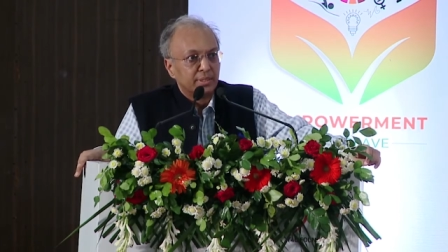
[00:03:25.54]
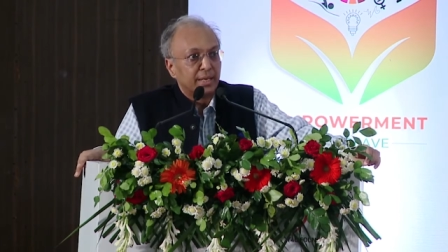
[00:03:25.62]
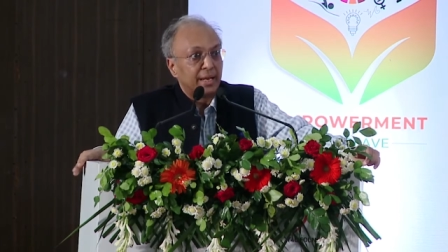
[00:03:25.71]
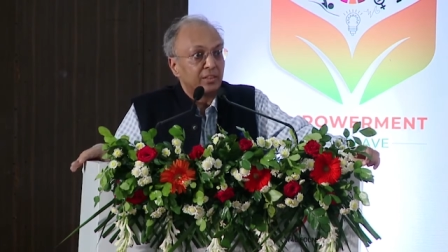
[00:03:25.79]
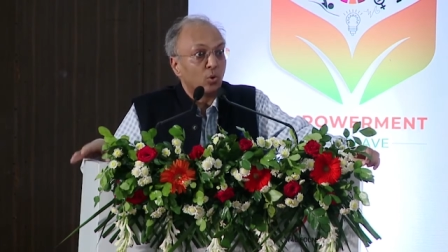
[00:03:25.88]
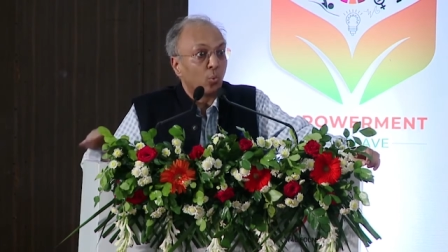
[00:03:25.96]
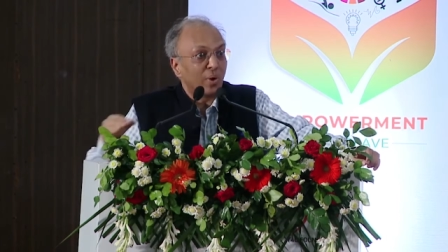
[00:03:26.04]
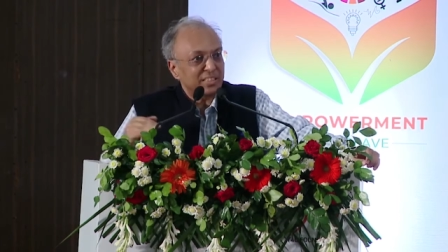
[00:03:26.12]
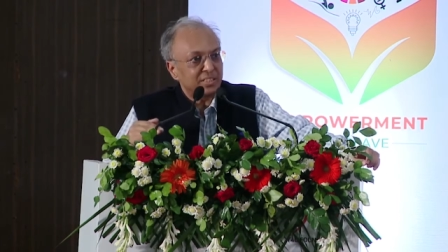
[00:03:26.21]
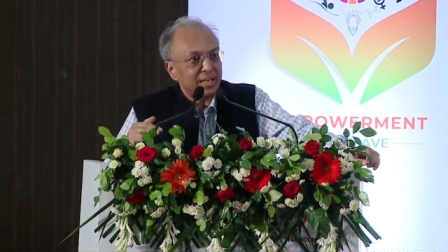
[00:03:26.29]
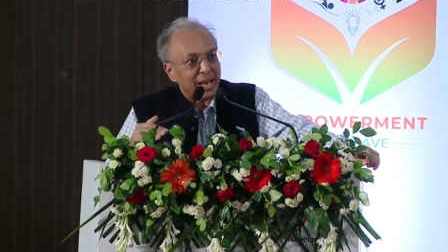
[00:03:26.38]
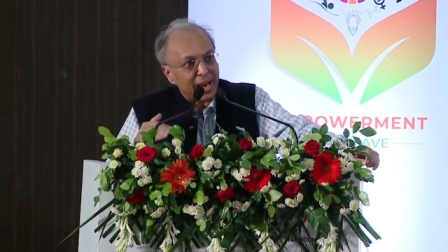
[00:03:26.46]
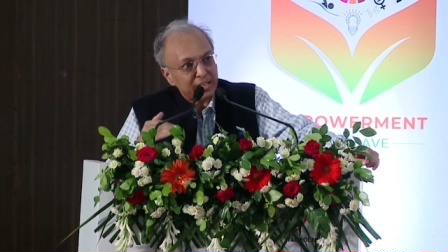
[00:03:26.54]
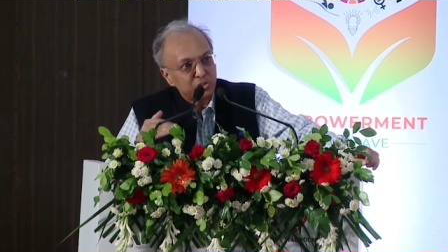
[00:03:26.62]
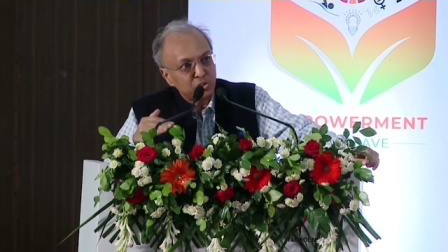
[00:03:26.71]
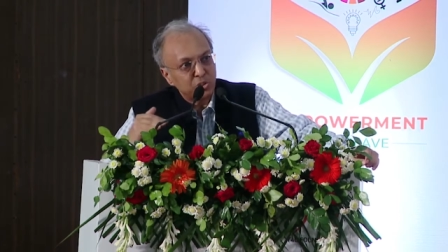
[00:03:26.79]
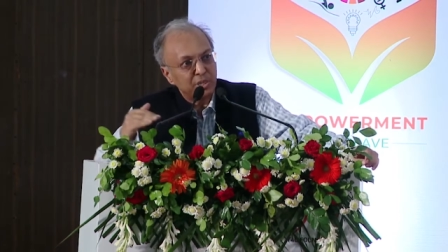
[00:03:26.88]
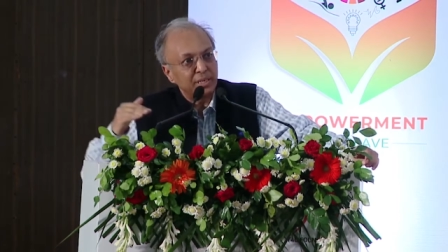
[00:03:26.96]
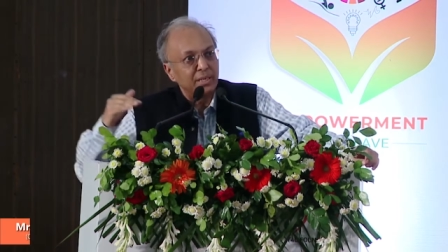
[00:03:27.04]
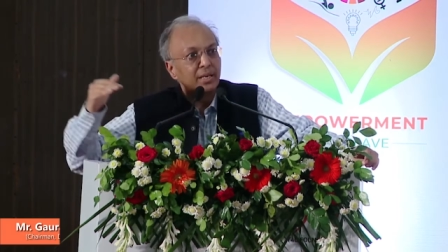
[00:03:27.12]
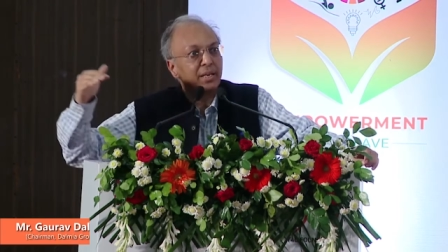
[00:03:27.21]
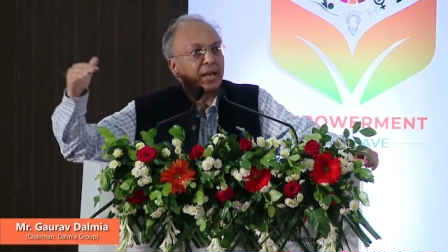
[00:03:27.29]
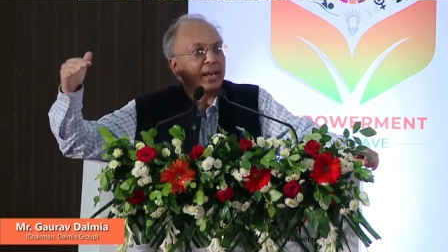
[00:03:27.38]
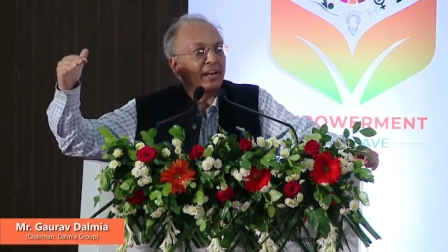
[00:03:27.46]
And the West actually
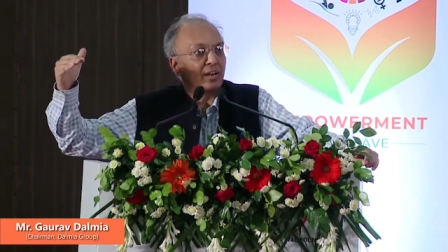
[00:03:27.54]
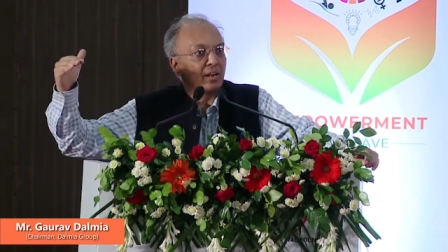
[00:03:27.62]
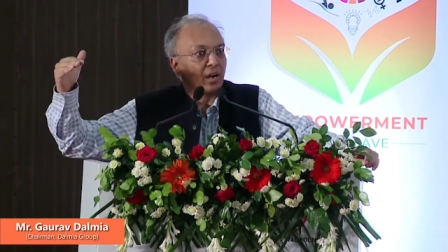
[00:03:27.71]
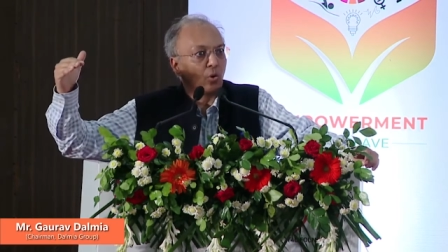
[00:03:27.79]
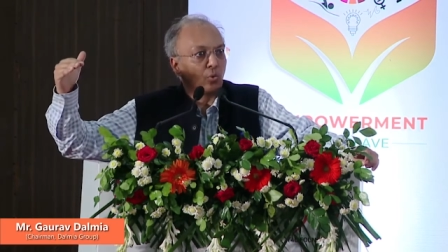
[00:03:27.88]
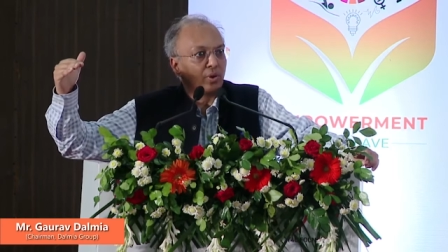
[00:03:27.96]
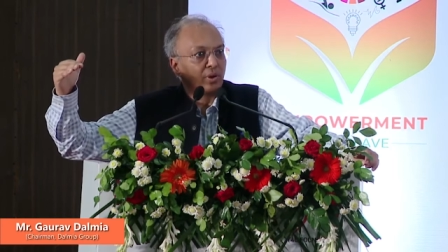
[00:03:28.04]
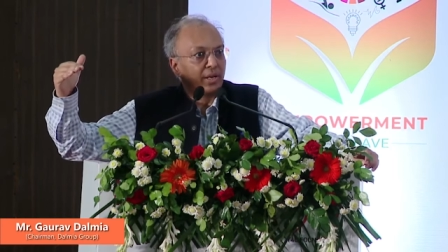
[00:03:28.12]
gained ground